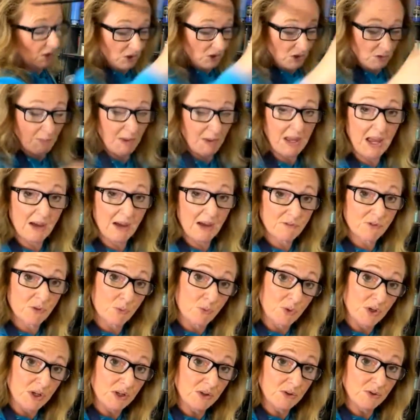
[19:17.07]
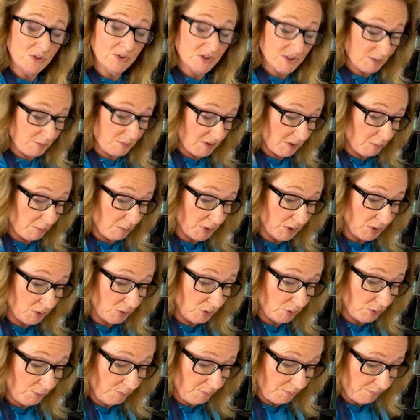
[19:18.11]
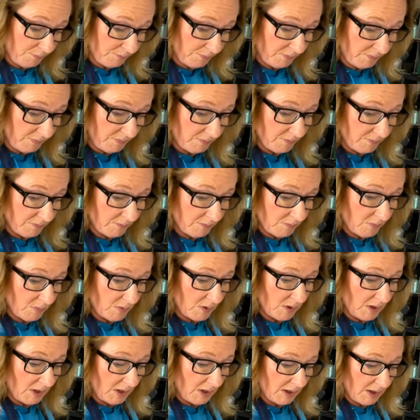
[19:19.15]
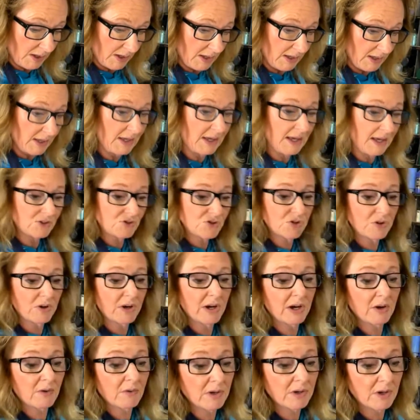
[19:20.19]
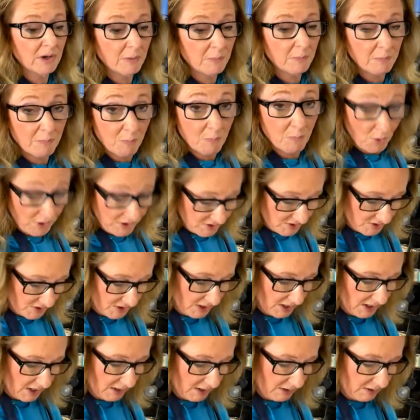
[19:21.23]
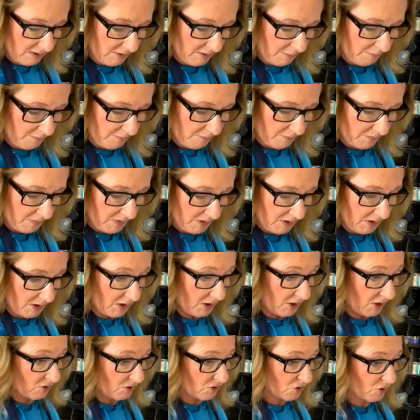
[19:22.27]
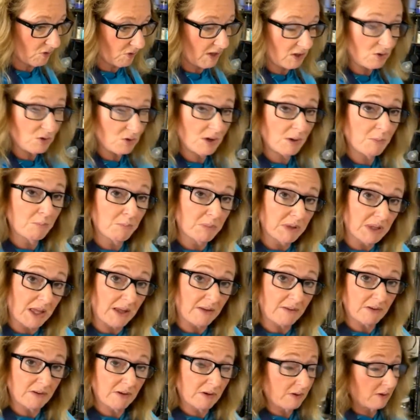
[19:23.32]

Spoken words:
you may have to reuse some of the blue. Get your area moist again so that you can blend